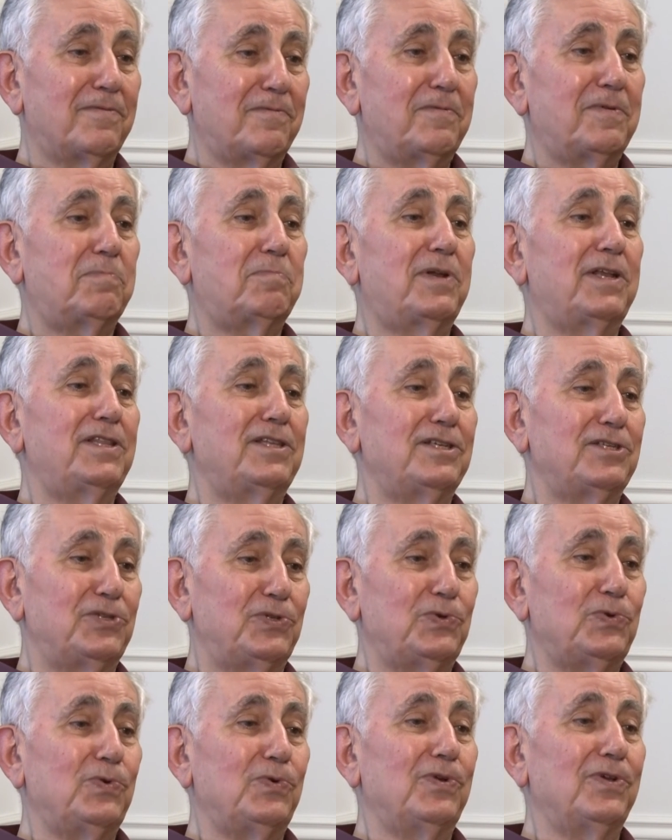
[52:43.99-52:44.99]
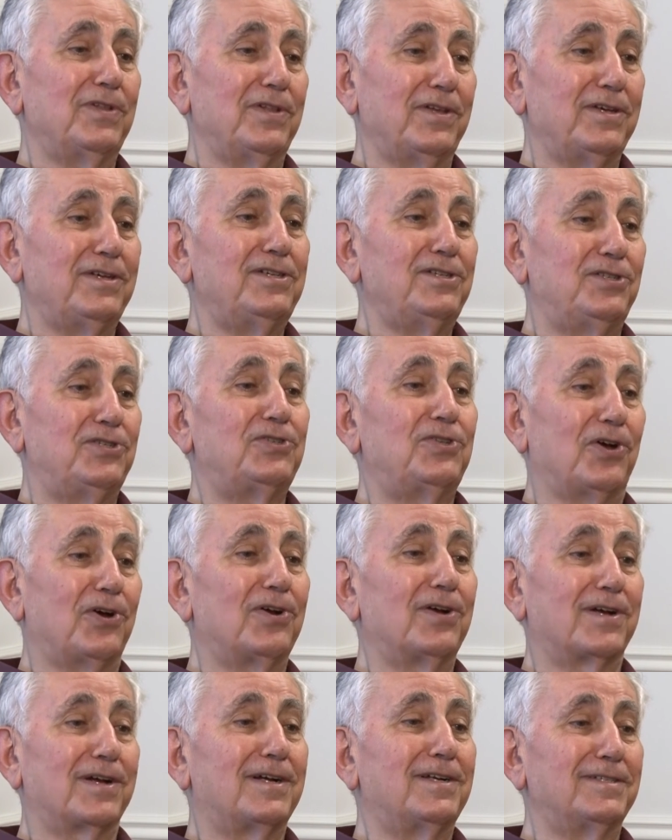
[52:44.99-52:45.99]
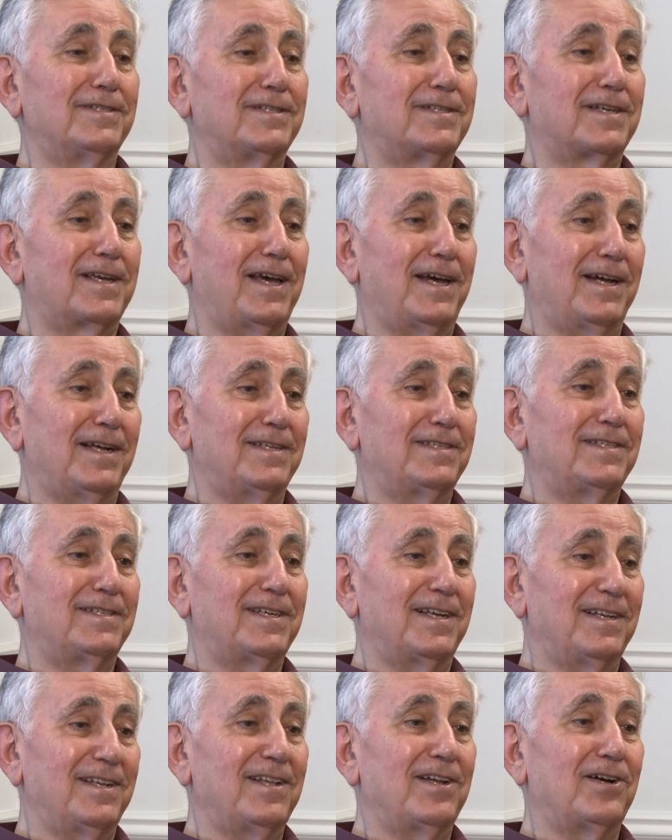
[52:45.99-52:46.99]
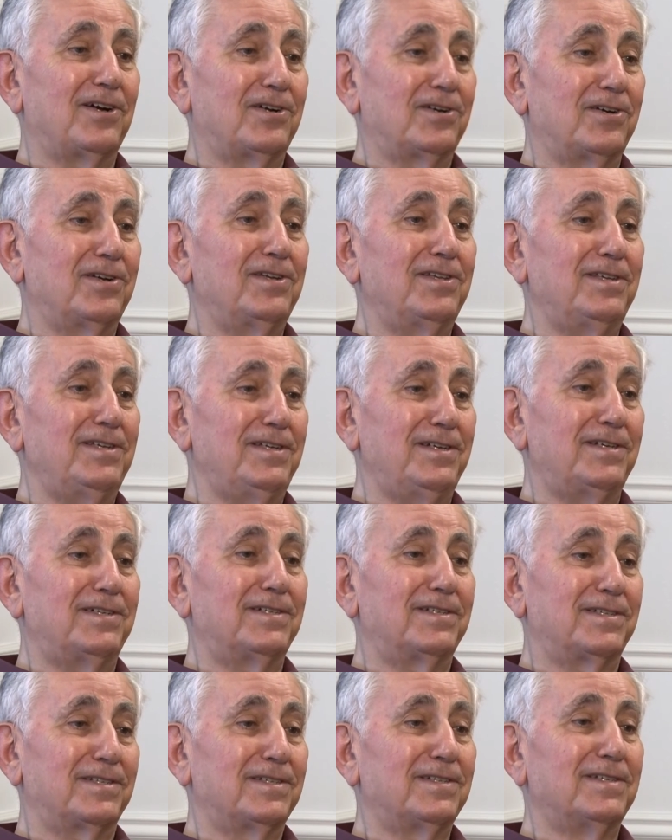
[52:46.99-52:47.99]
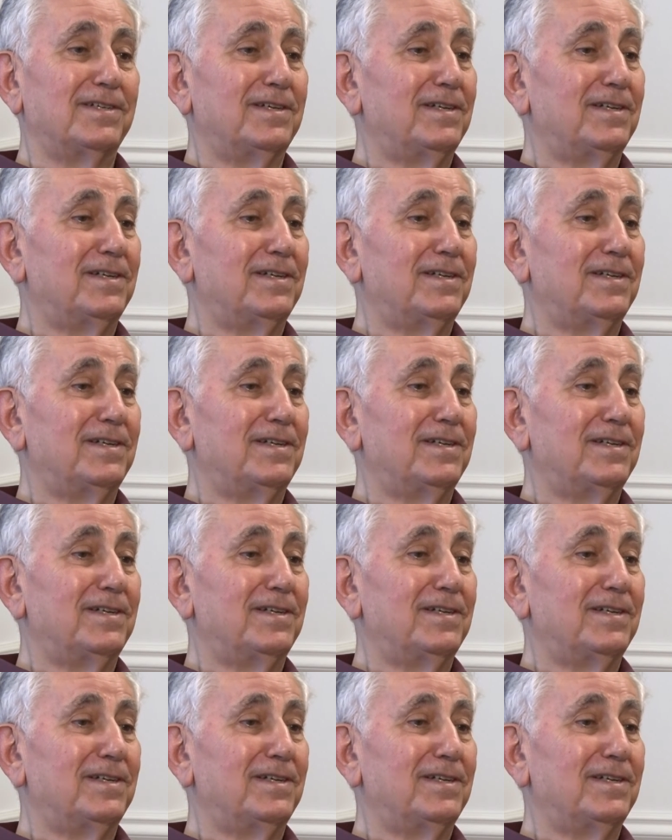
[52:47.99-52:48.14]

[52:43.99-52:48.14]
but pretty soon on a historical scale, in a hundred years,